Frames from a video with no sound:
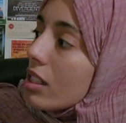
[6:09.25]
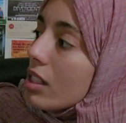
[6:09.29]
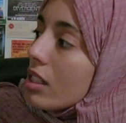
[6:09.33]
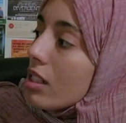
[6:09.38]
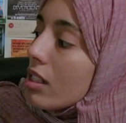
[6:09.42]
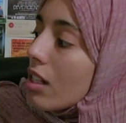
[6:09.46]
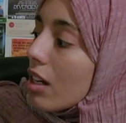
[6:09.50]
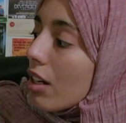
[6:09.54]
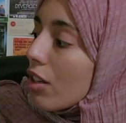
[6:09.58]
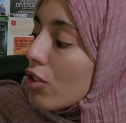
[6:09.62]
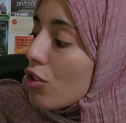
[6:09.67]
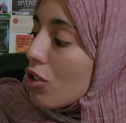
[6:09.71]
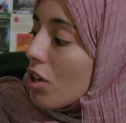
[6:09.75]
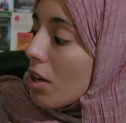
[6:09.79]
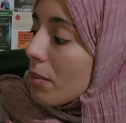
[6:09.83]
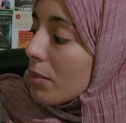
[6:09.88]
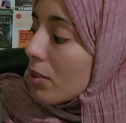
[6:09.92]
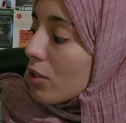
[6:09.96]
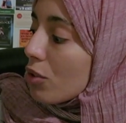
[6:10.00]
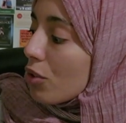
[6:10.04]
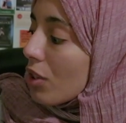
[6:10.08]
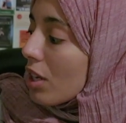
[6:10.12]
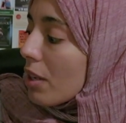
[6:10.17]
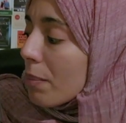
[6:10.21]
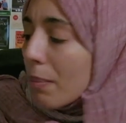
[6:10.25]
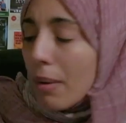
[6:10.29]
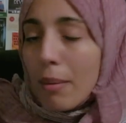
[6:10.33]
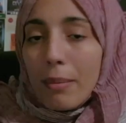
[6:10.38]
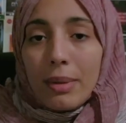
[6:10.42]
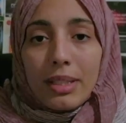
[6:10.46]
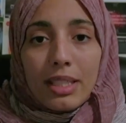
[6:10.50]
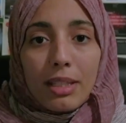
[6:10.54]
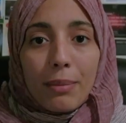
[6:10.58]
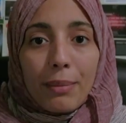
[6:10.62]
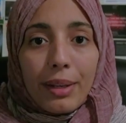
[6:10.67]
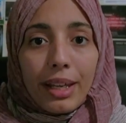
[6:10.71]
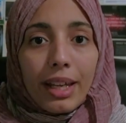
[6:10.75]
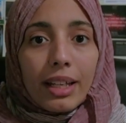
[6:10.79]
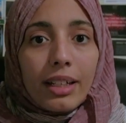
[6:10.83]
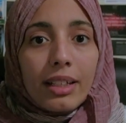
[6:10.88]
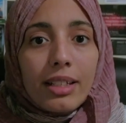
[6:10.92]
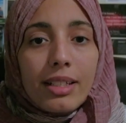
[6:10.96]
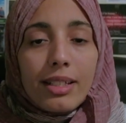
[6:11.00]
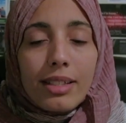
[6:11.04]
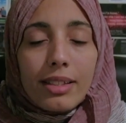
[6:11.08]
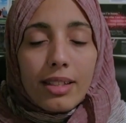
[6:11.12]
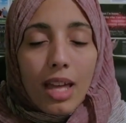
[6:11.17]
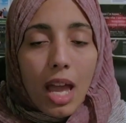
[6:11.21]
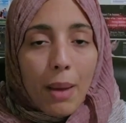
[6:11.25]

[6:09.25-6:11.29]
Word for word: Not a Drop to Drink by Mindy McGinnis.